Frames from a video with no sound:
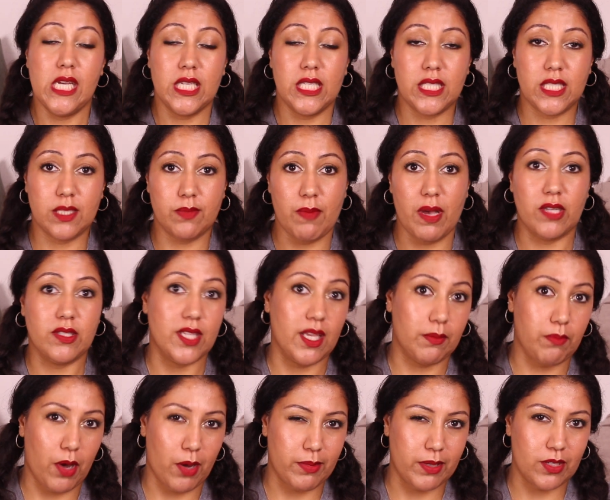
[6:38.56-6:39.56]
smells
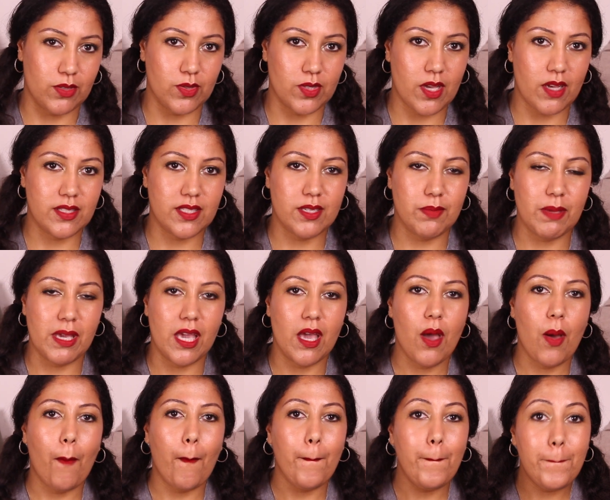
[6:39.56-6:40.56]
like barbecue sauce to me.
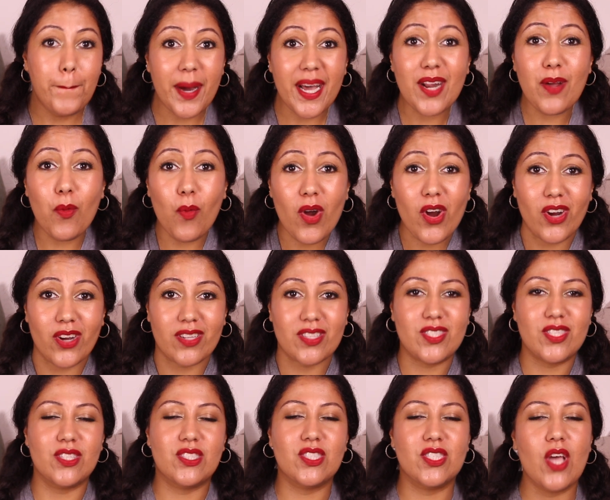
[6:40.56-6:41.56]
But it
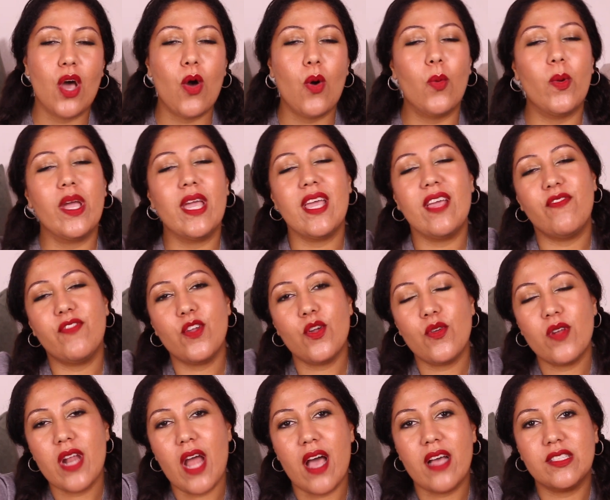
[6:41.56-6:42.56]
works, so if
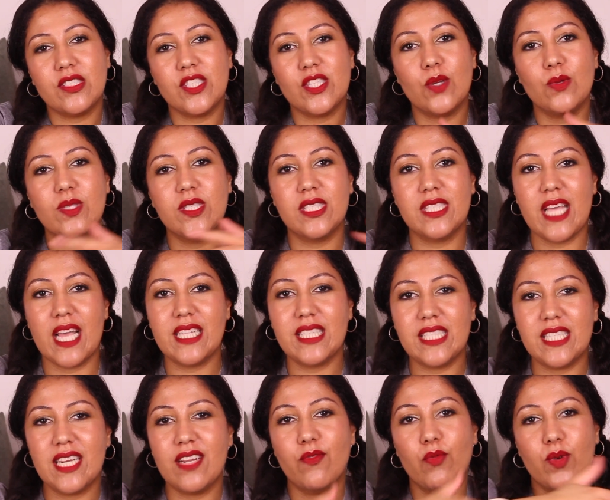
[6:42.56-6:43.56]
you're not so
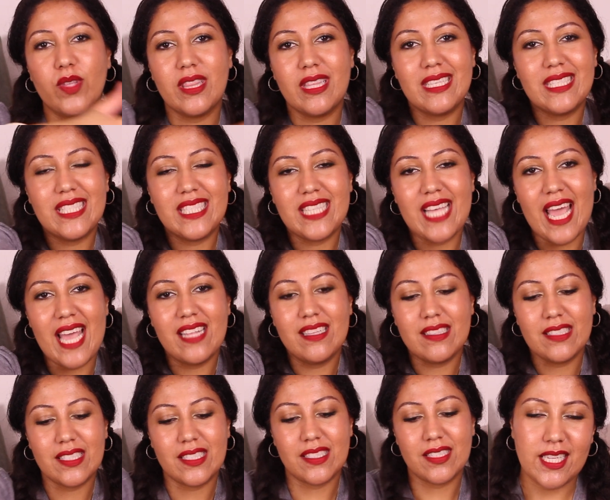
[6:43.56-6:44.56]
sensitive with the
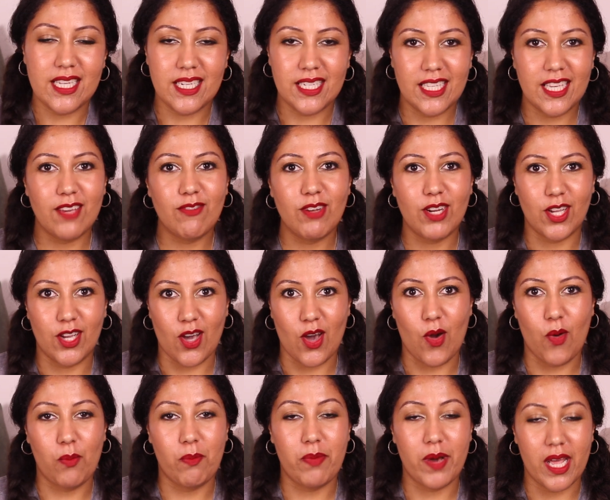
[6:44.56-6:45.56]
scents, then give it a
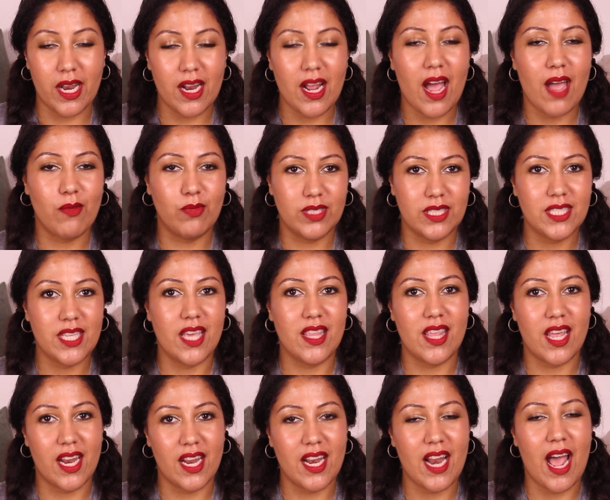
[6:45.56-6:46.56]
go. But I would say
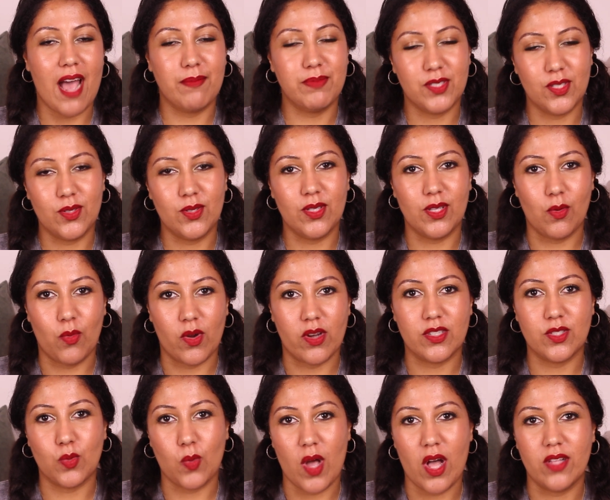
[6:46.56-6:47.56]
that it absolutely
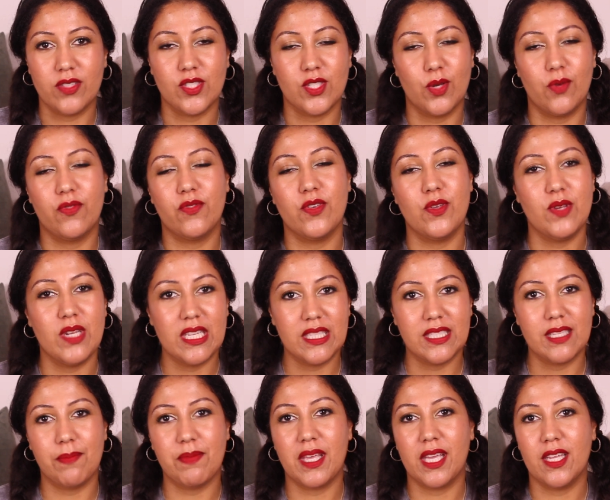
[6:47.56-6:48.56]
works well, and so if you need
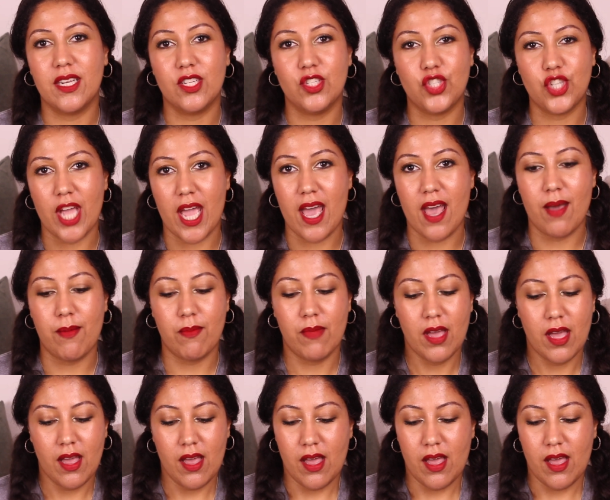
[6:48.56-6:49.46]
something in a jam